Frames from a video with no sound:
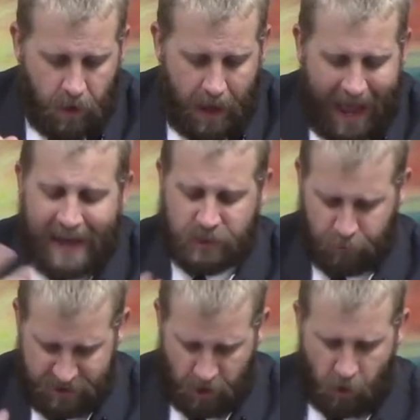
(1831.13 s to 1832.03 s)
as a
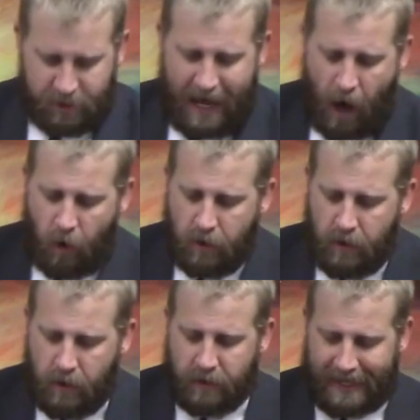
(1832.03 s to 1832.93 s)
result, now
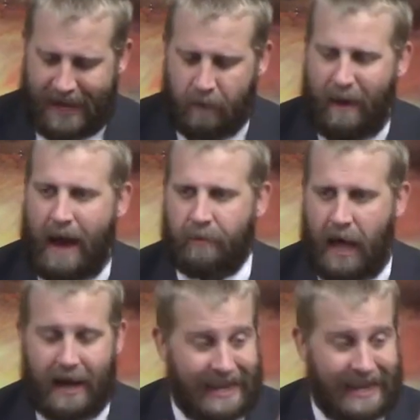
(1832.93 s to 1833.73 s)
the king of Babylon,